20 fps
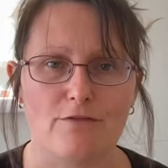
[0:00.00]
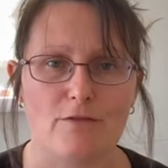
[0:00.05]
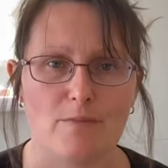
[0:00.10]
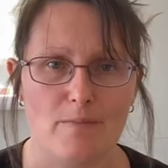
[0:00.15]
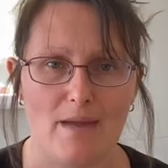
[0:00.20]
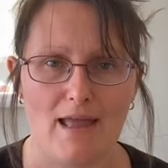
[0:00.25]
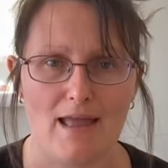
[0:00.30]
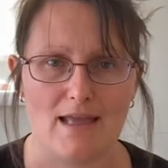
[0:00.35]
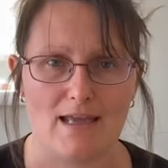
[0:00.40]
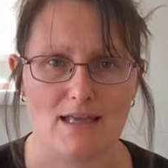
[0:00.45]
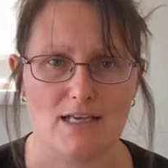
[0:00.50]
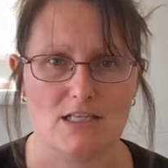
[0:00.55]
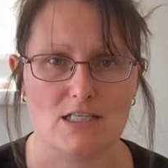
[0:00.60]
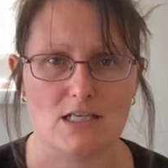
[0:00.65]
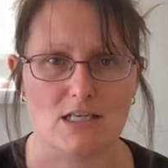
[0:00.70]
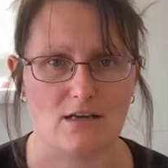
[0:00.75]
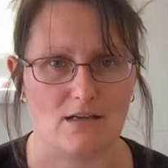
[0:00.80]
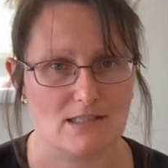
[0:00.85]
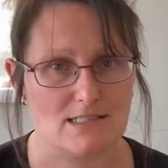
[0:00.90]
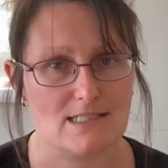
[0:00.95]
a page,
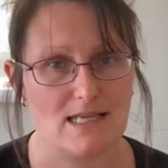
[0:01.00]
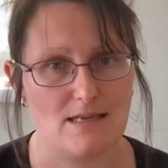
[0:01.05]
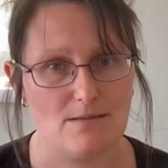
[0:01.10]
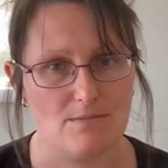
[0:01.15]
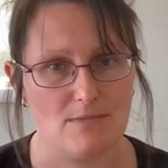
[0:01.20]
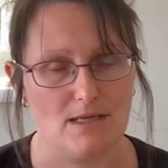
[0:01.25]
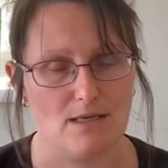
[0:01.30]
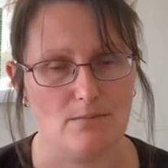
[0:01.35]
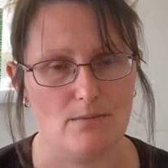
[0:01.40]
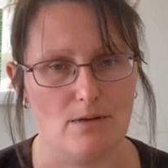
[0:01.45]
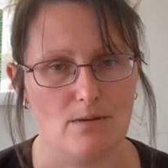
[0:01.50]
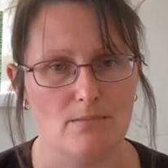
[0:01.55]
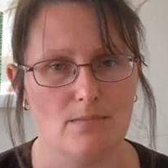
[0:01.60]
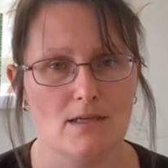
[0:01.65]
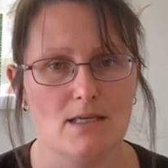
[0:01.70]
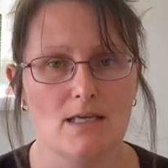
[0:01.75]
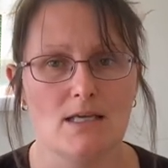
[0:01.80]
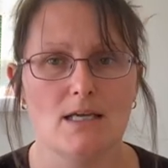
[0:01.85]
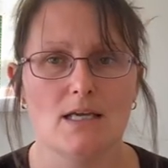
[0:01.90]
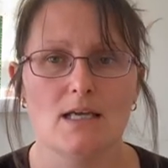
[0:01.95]
and I say minimum,
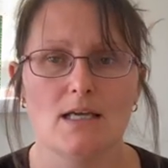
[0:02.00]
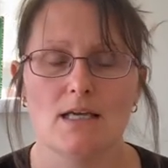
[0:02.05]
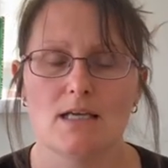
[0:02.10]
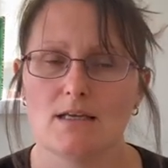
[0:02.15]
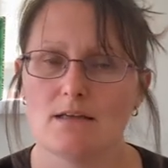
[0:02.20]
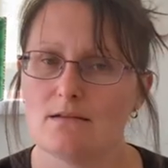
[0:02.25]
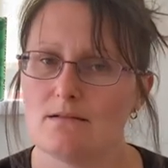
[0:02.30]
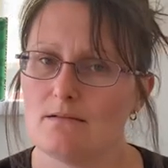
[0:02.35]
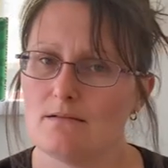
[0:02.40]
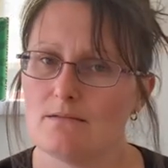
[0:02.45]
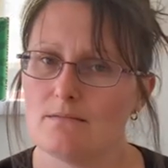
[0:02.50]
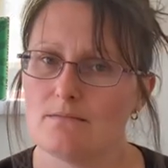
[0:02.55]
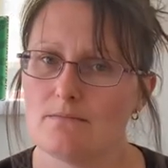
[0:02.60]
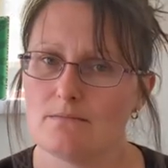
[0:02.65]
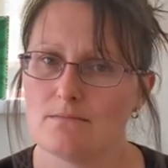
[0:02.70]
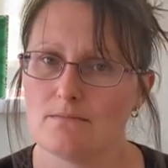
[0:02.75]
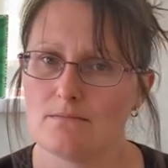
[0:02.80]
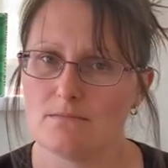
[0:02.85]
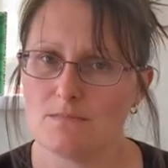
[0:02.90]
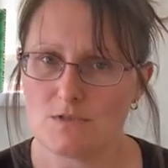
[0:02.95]

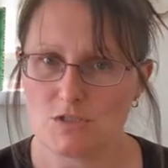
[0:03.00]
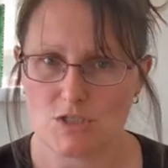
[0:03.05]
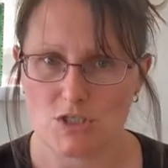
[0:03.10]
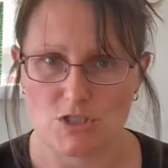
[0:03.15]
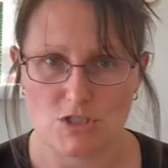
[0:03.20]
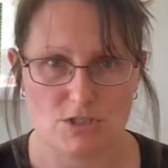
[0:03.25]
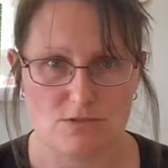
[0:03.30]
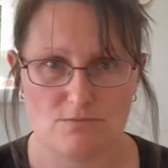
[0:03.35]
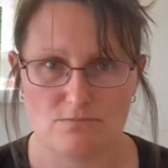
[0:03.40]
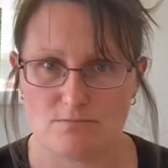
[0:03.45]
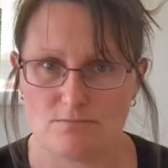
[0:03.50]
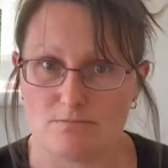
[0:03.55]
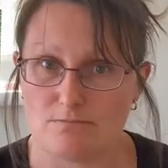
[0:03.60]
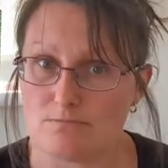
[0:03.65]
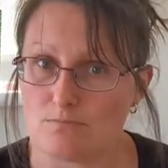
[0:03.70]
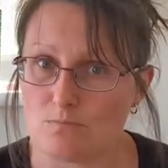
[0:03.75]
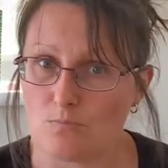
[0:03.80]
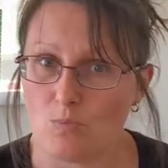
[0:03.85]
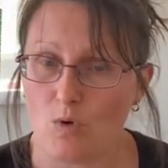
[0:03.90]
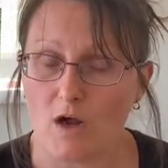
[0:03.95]
to
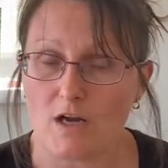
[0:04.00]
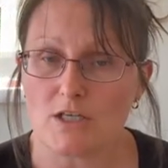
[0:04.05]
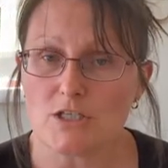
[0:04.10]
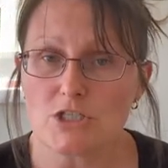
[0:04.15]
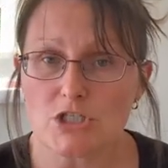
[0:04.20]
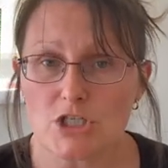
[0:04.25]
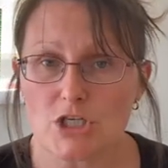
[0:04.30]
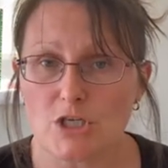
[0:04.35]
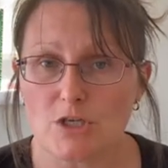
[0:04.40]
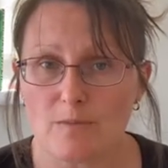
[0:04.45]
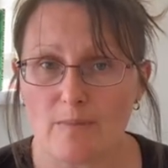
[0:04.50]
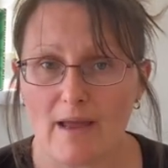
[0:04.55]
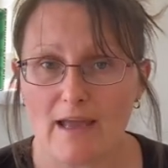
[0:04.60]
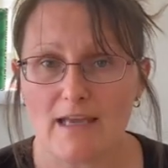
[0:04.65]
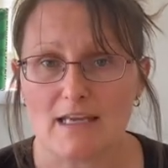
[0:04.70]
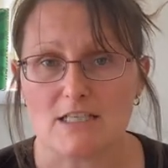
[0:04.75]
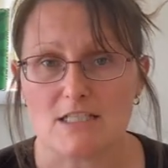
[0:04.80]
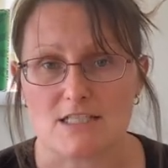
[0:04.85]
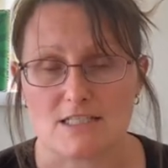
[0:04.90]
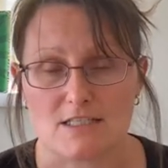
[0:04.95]
1-2
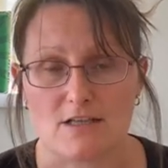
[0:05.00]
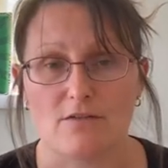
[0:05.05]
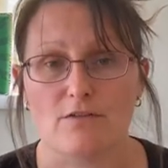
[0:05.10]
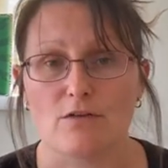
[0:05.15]
pages of a